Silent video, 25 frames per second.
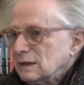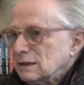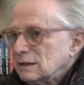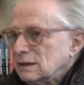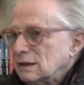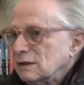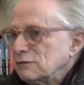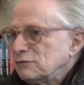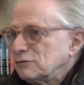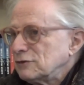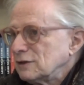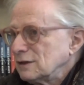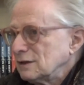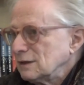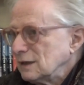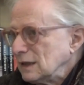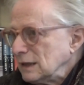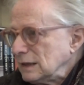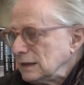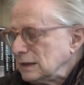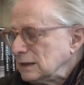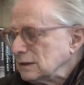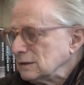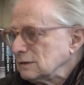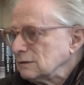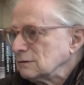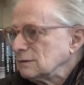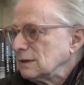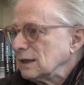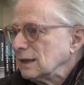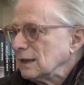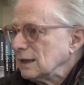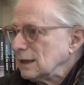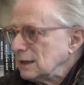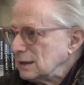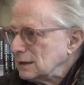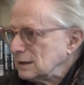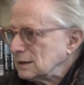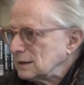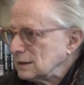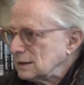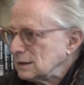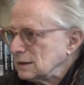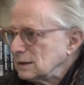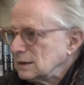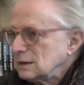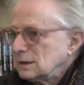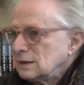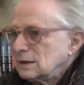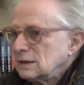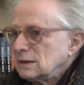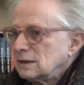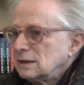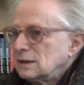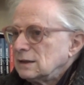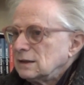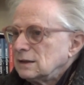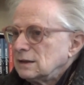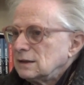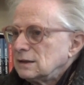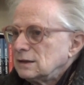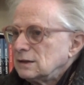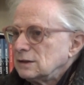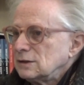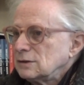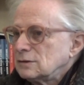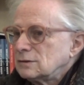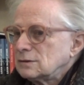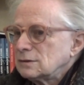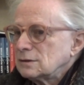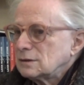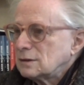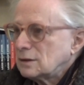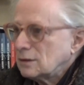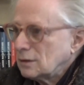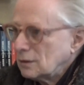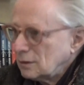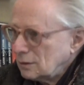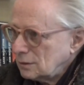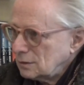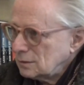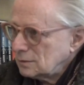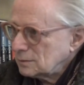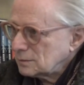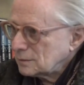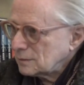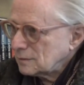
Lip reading: Therefore, Nikon or Leica, you could go,